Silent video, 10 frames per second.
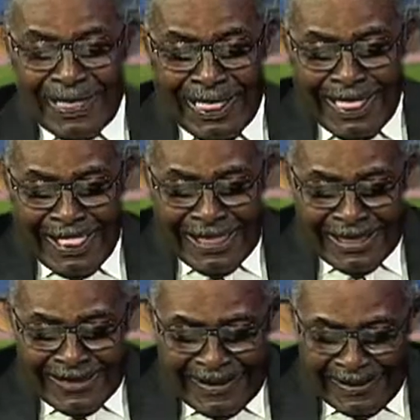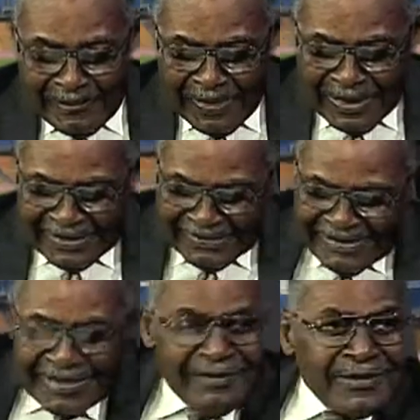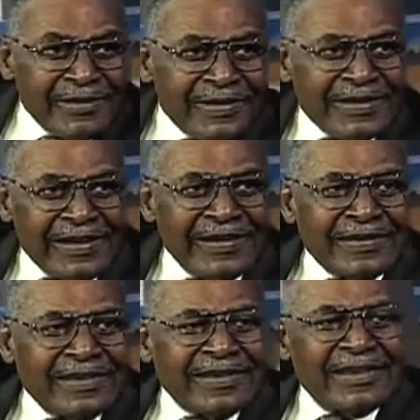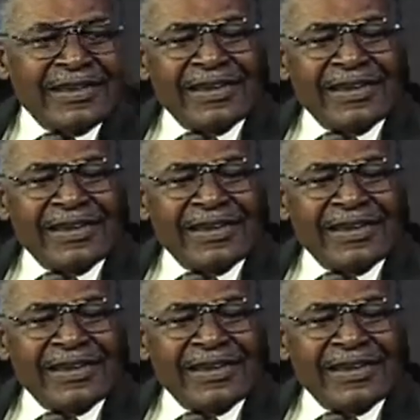Mm-hmm. Now, at the end of your season,